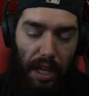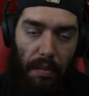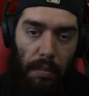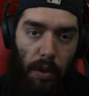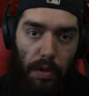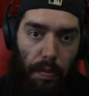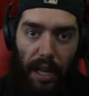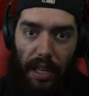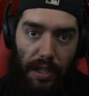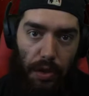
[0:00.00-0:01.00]
and most
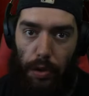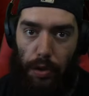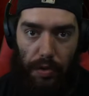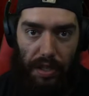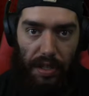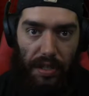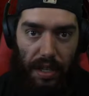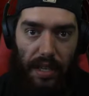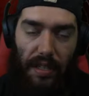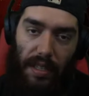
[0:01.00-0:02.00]
melee sorceresses
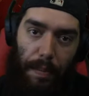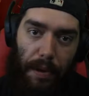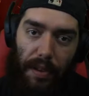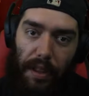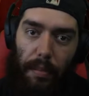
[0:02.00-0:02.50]
is typically